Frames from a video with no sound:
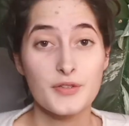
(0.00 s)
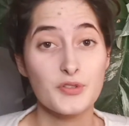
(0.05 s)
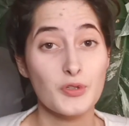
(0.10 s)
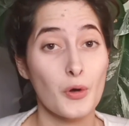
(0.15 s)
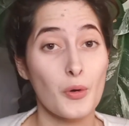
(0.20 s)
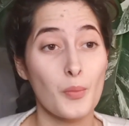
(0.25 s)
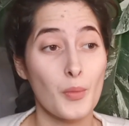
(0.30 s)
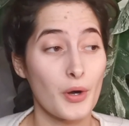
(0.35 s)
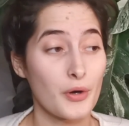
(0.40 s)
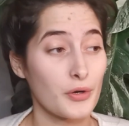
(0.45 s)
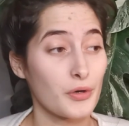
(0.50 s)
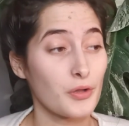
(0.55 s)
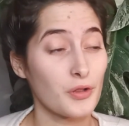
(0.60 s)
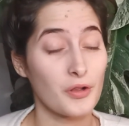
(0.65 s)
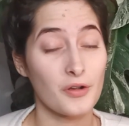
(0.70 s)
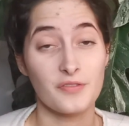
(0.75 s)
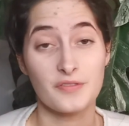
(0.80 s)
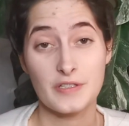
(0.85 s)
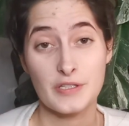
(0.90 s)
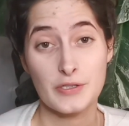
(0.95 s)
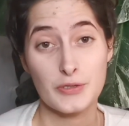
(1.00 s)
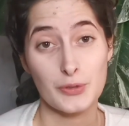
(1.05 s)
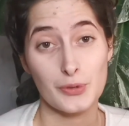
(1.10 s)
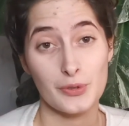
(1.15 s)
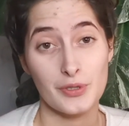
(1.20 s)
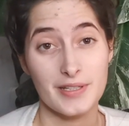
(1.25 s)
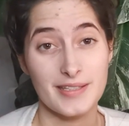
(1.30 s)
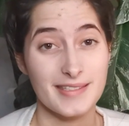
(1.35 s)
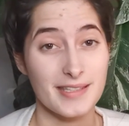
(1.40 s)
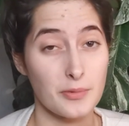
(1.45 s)
So moral of the
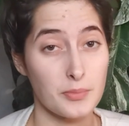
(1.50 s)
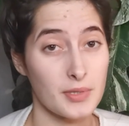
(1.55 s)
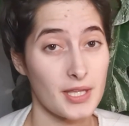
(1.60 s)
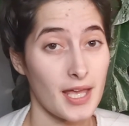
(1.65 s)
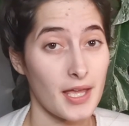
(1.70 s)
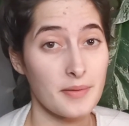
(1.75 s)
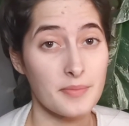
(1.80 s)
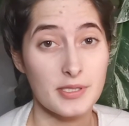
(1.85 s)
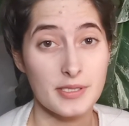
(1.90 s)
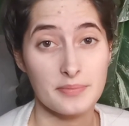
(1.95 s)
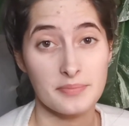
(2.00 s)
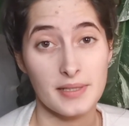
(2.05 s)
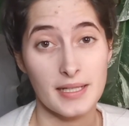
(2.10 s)
story, sometimes